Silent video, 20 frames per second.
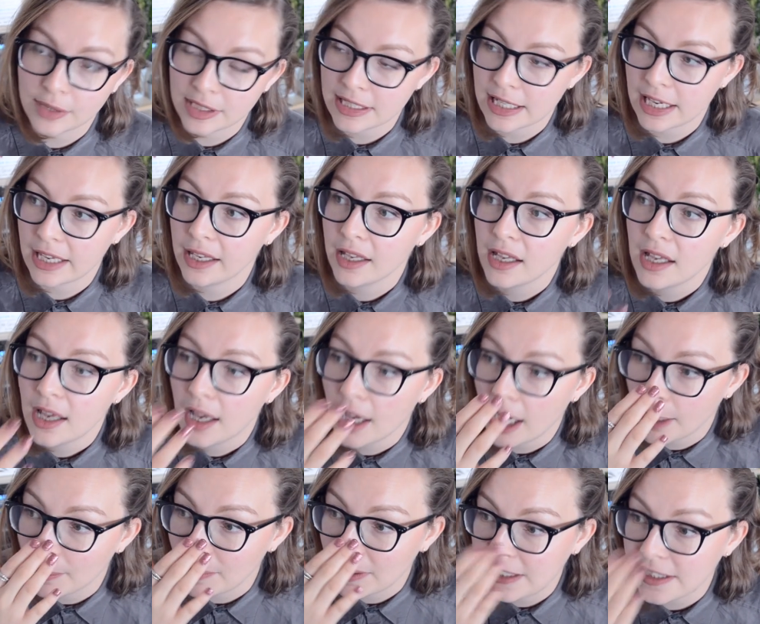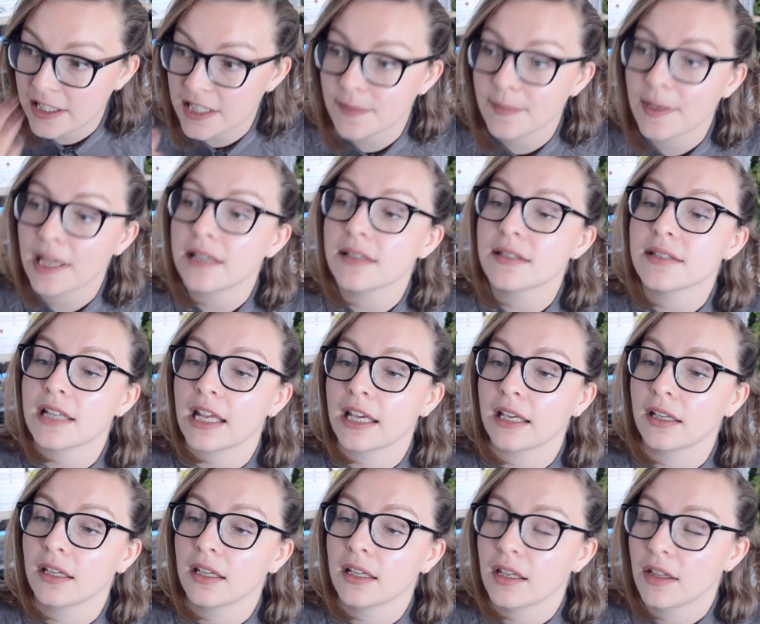one day, and he smells
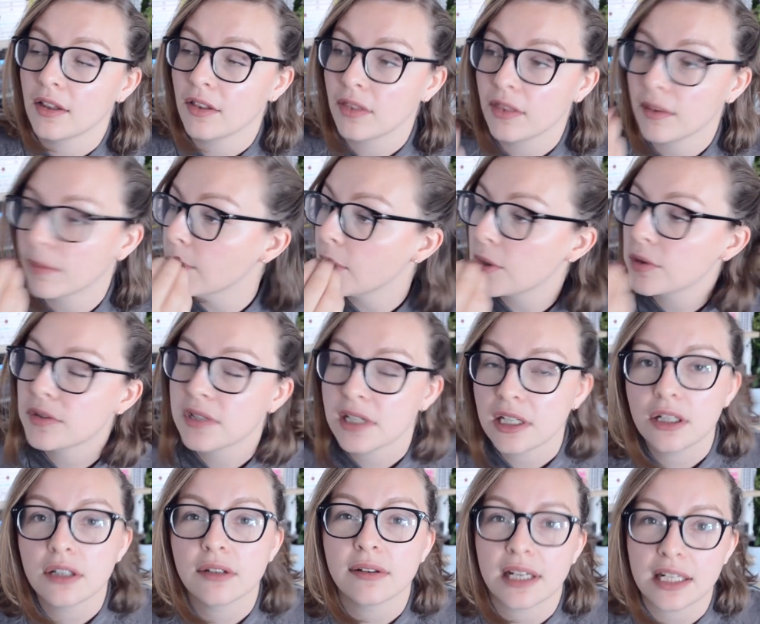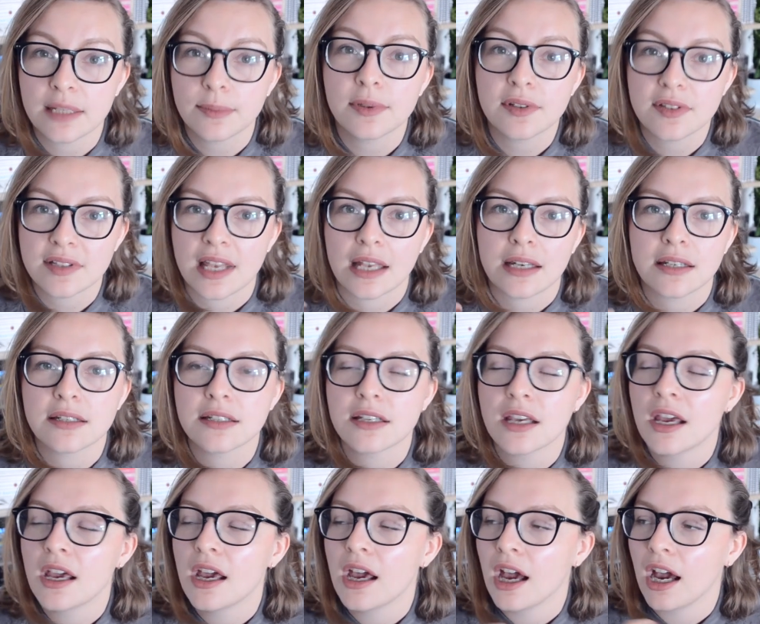like the most incredible scent,
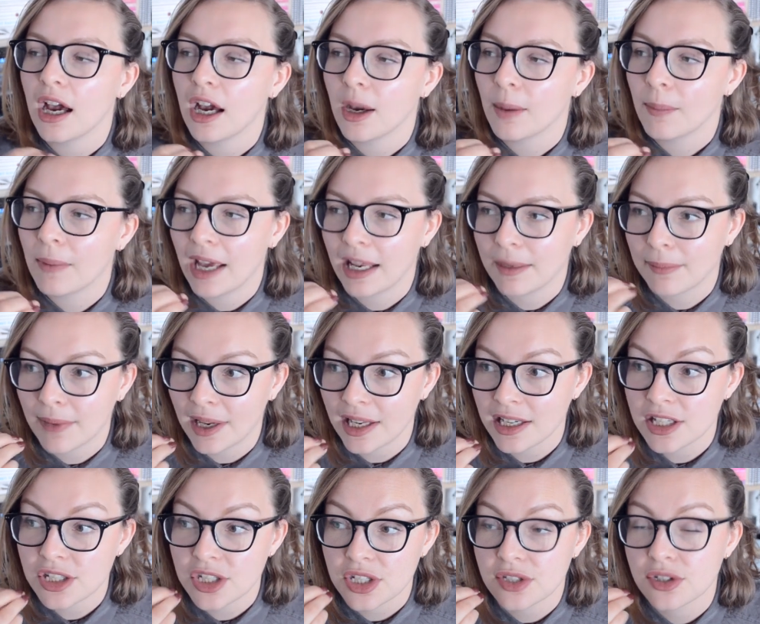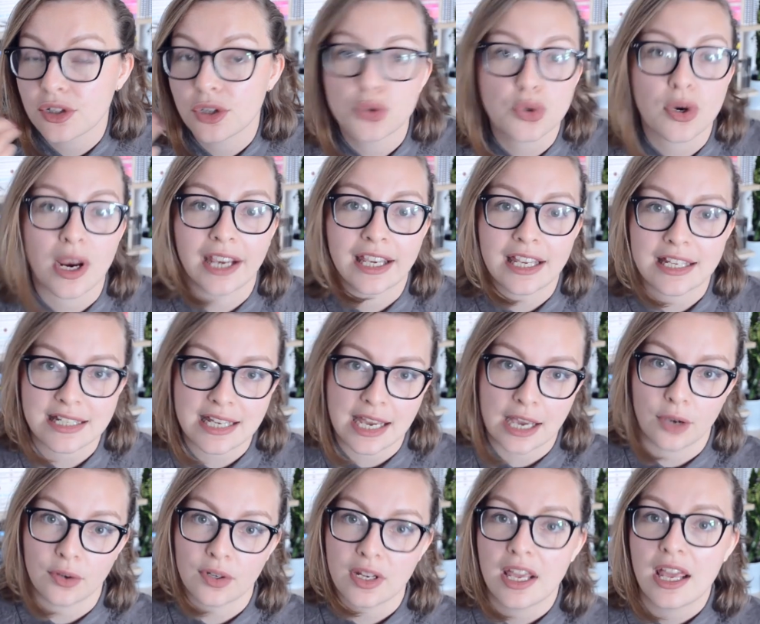and manages to track it
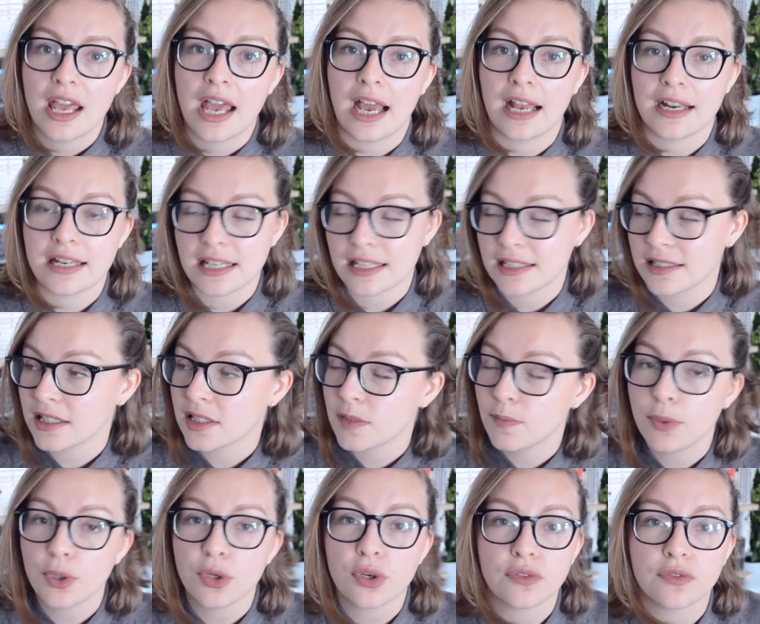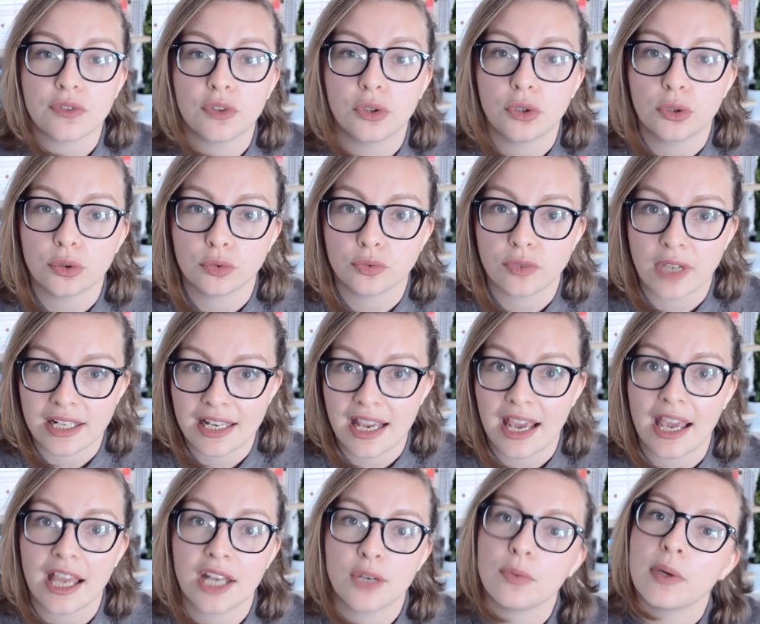down, and it is this beautiful
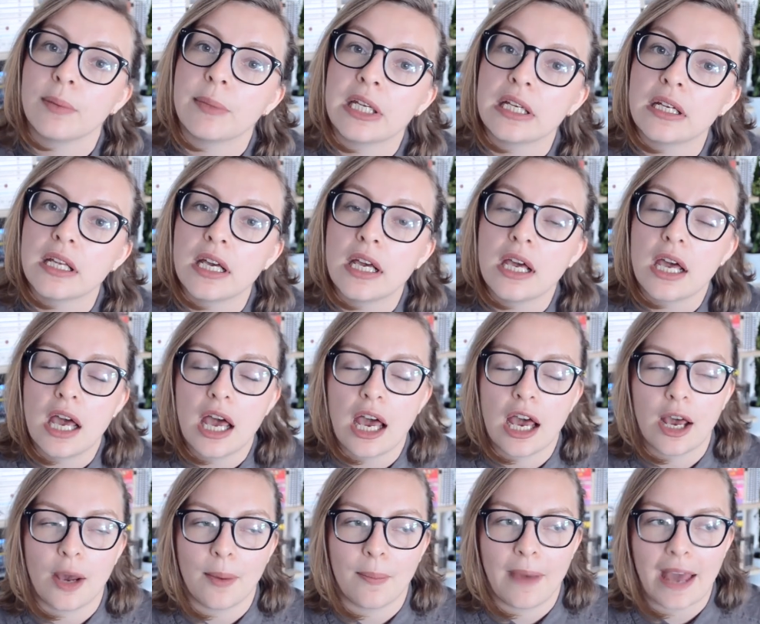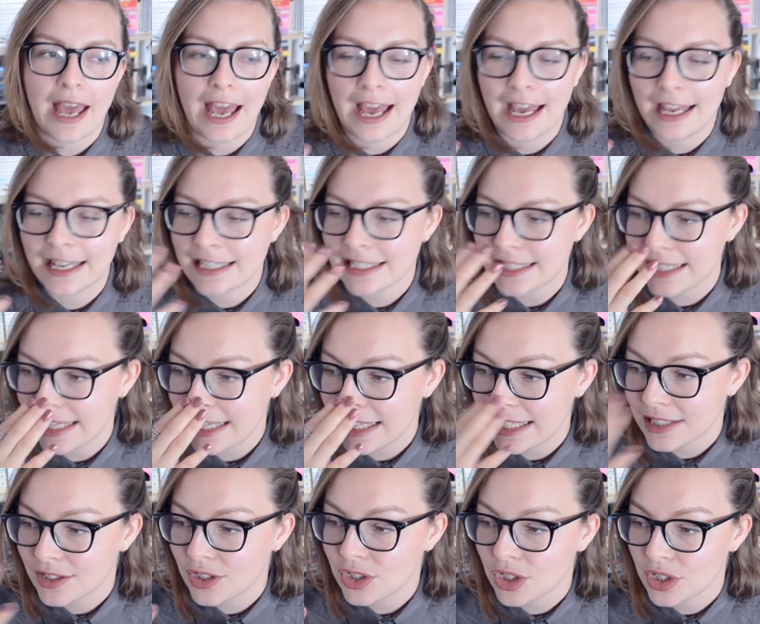red-haired woman, and
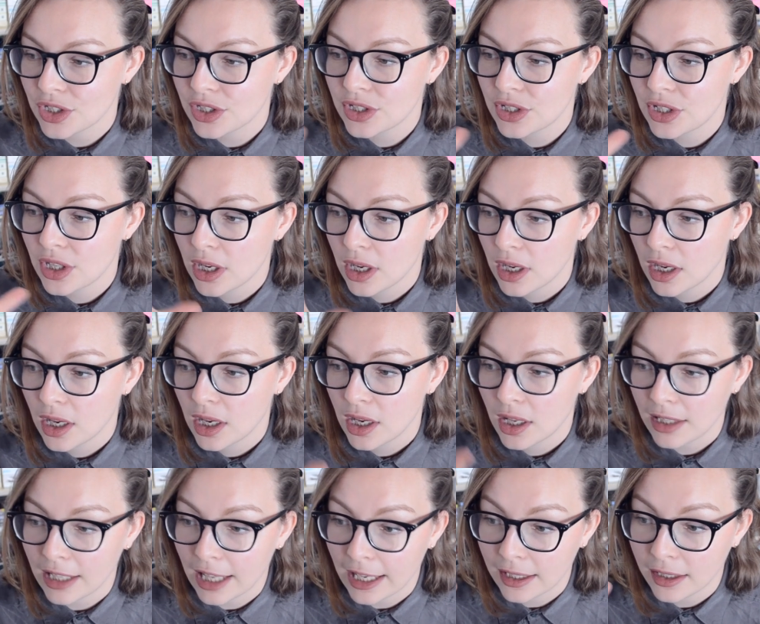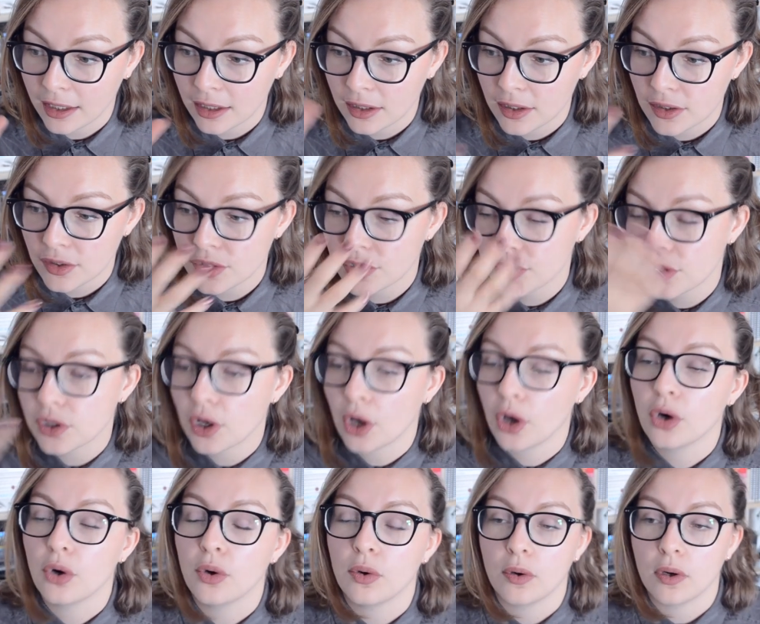he is just like
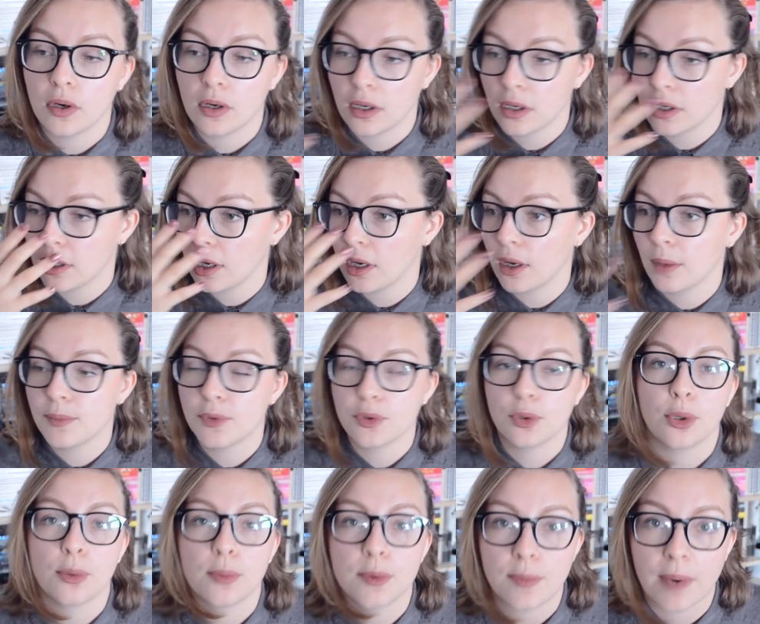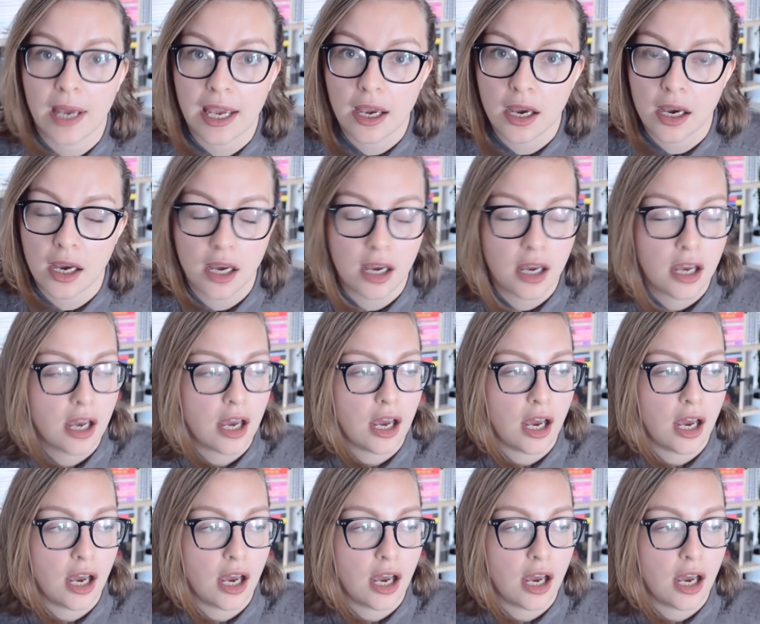so absorbed by her